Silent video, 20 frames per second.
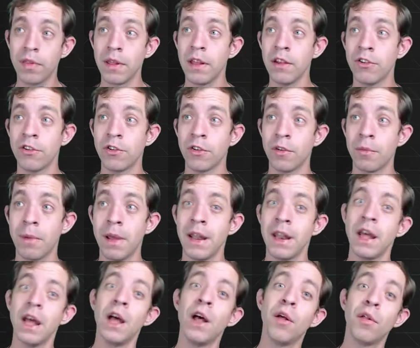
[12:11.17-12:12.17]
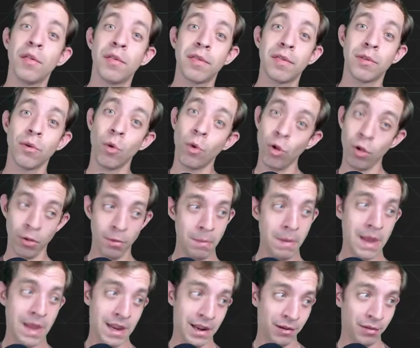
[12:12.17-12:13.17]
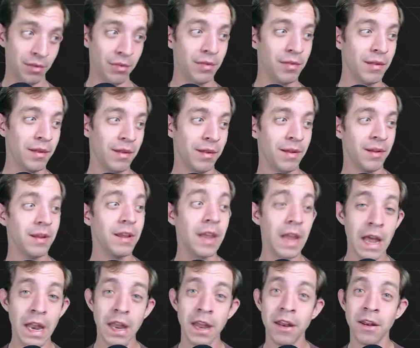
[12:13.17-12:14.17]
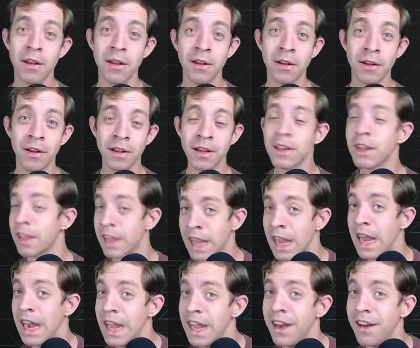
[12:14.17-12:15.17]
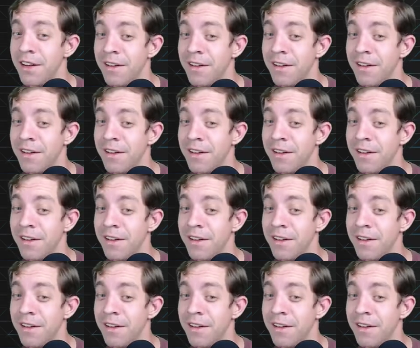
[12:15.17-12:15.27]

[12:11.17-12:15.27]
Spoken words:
It should have been soulmates. Get it? Get it?